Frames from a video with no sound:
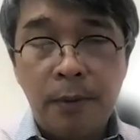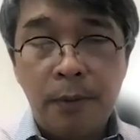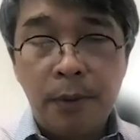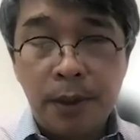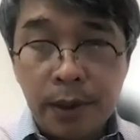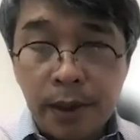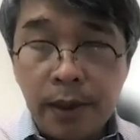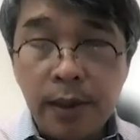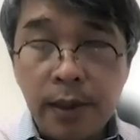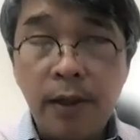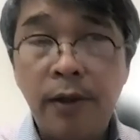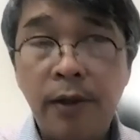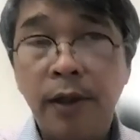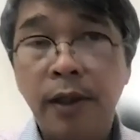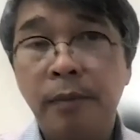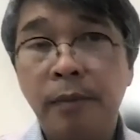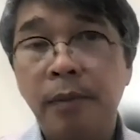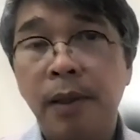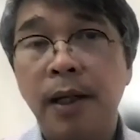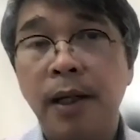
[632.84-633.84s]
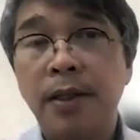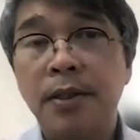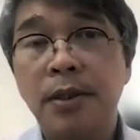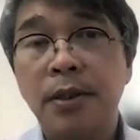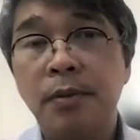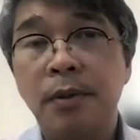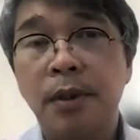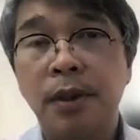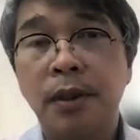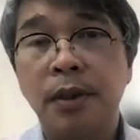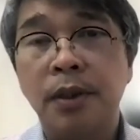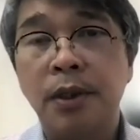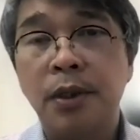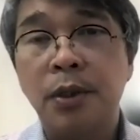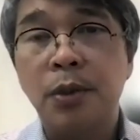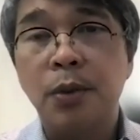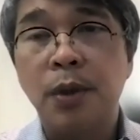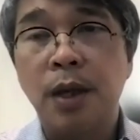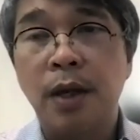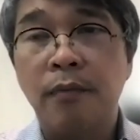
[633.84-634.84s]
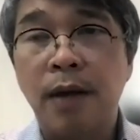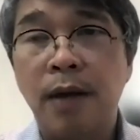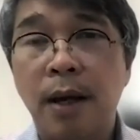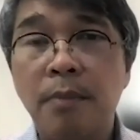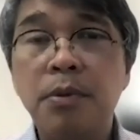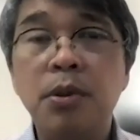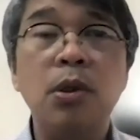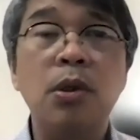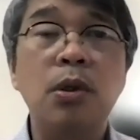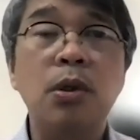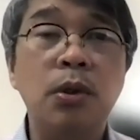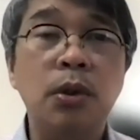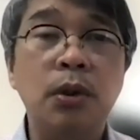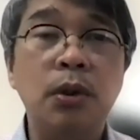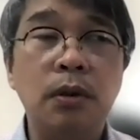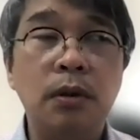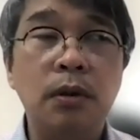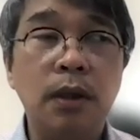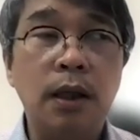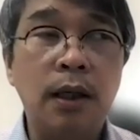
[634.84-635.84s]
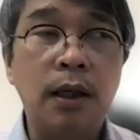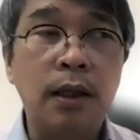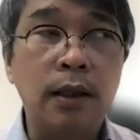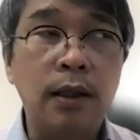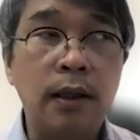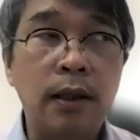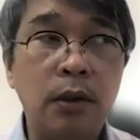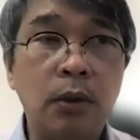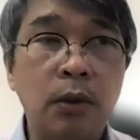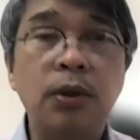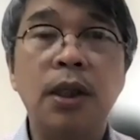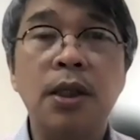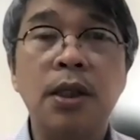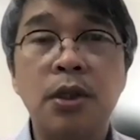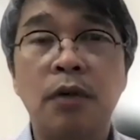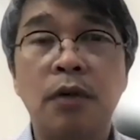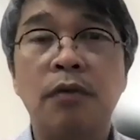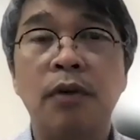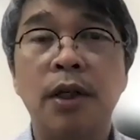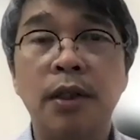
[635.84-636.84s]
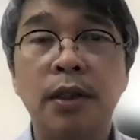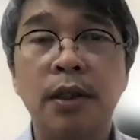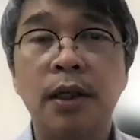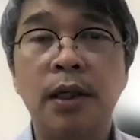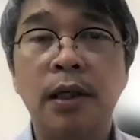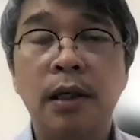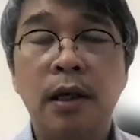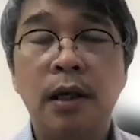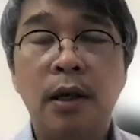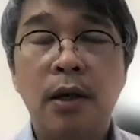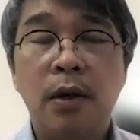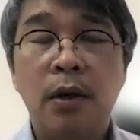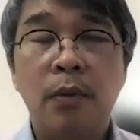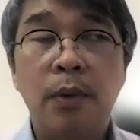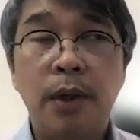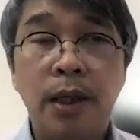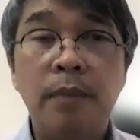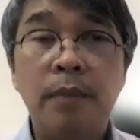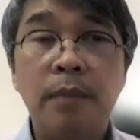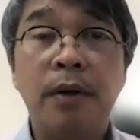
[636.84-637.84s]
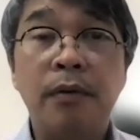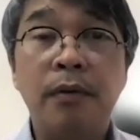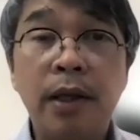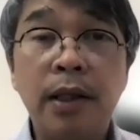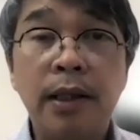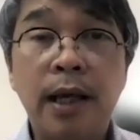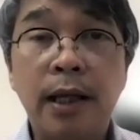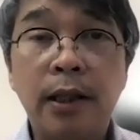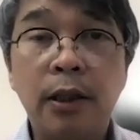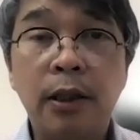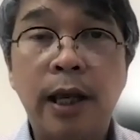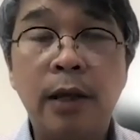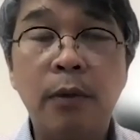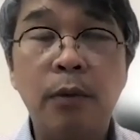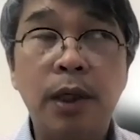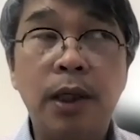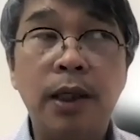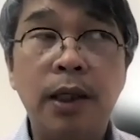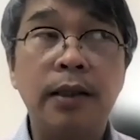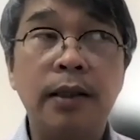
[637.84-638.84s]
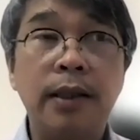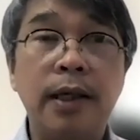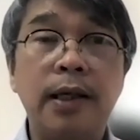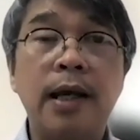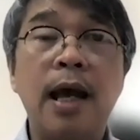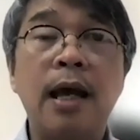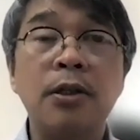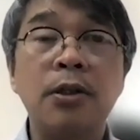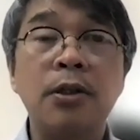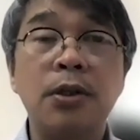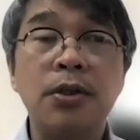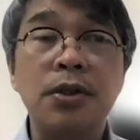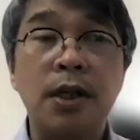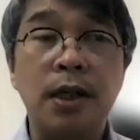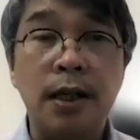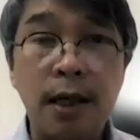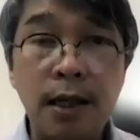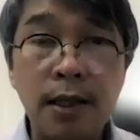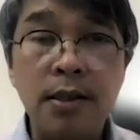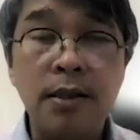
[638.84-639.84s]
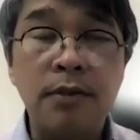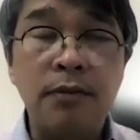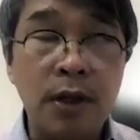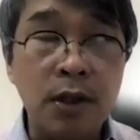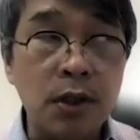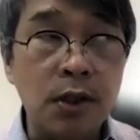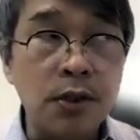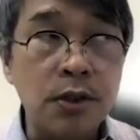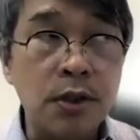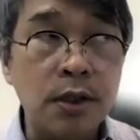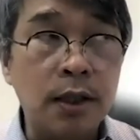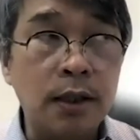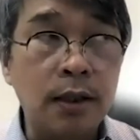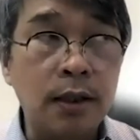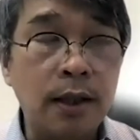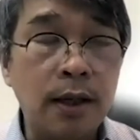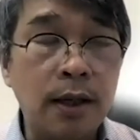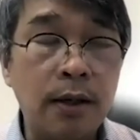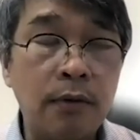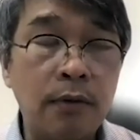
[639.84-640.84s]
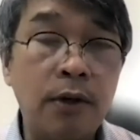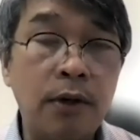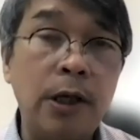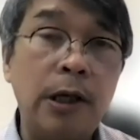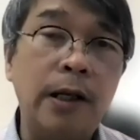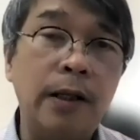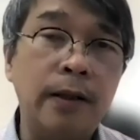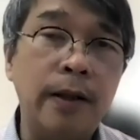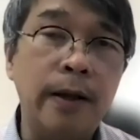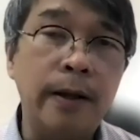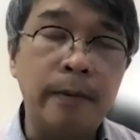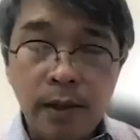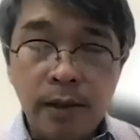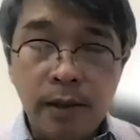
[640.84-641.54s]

within our archipelagic waters, we have absolute and total sovereignty. We can prevent that and we can take actions against vessels that violate that.